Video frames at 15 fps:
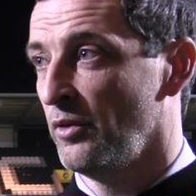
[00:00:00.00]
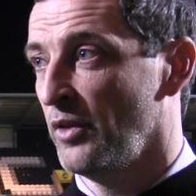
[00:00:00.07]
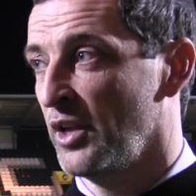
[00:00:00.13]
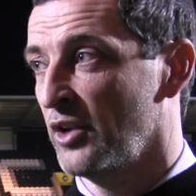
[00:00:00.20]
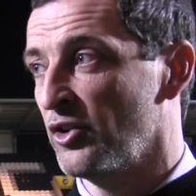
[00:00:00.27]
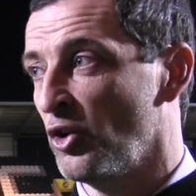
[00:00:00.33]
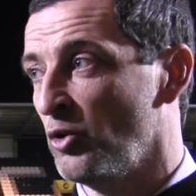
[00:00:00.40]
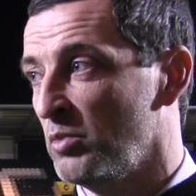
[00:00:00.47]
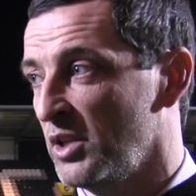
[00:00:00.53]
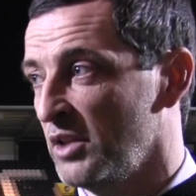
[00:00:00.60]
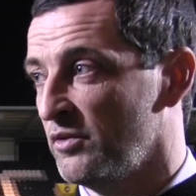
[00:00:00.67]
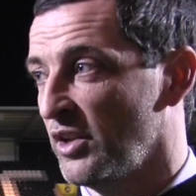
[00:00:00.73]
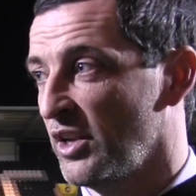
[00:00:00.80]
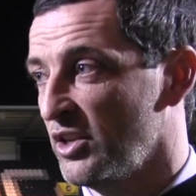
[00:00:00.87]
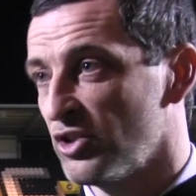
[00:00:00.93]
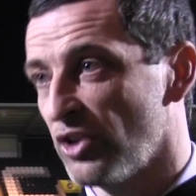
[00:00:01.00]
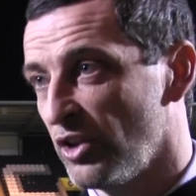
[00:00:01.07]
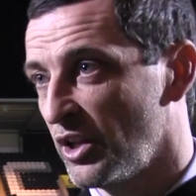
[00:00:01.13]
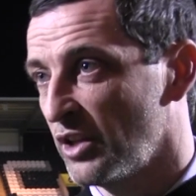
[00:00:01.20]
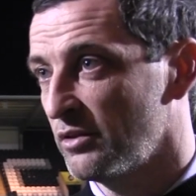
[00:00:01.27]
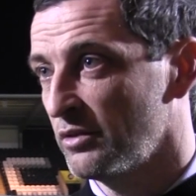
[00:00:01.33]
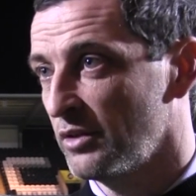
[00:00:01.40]
They are now believing in each
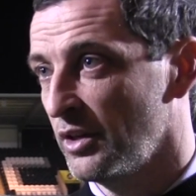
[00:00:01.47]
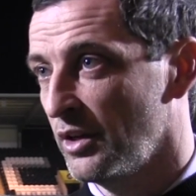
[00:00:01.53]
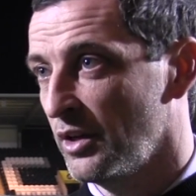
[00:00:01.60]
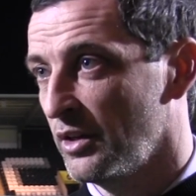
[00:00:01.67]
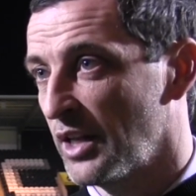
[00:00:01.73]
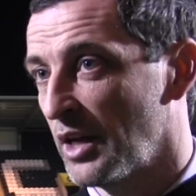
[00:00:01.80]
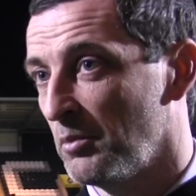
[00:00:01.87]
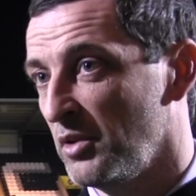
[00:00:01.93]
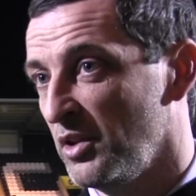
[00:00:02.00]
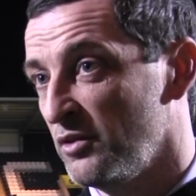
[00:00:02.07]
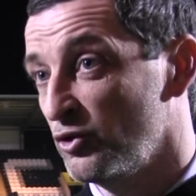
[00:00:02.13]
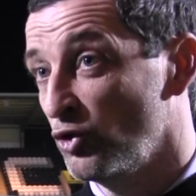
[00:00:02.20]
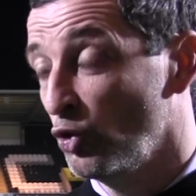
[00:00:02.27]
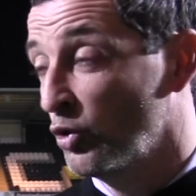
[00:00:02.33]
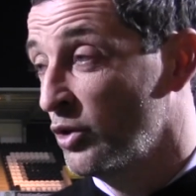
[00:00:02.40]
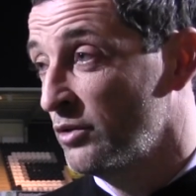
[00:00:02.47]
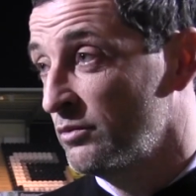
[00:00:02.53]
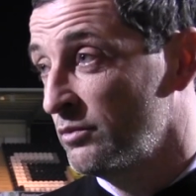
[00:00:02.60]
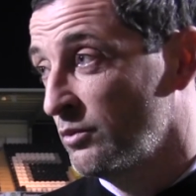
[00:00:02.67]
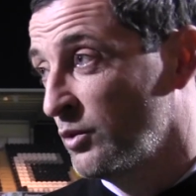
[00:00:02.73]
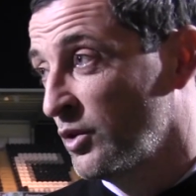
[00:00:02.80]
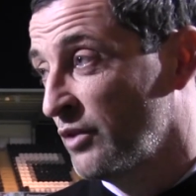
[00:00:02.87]
other, and that belief's
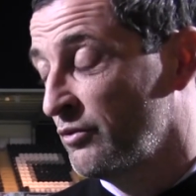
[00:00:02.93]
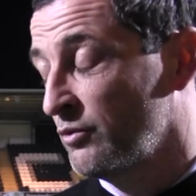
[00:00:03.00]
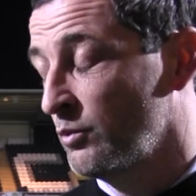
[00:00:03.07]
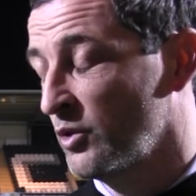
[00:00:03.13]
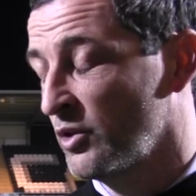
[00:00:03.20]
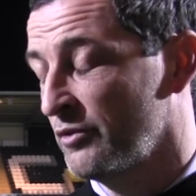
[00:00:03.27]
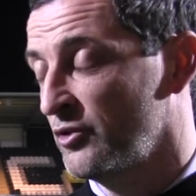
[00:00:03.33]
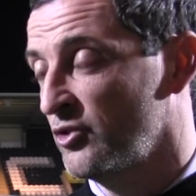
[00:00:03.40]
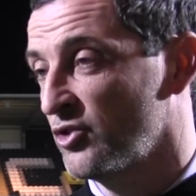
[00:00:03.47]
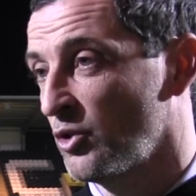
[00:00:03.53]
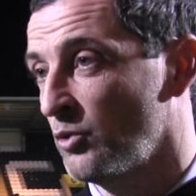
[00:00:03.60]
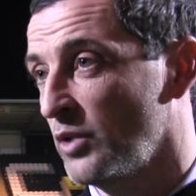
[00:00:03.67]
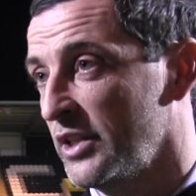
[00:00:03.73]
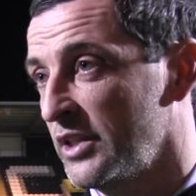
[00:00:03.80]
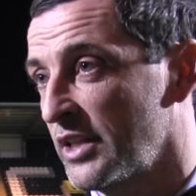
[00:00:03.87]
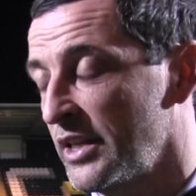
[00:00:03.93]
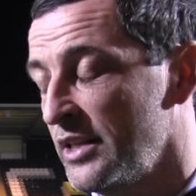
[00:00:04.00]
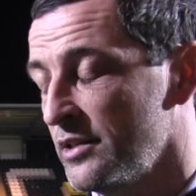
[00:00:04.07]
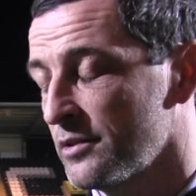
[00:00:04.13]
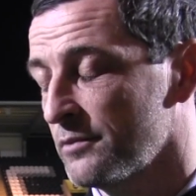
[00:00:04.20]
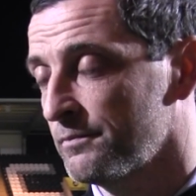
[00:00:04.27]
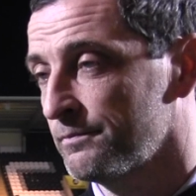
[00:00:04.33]
growing with every result like
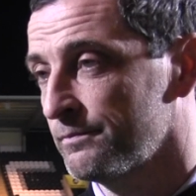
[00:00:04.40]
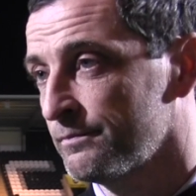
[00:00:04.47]
tonight.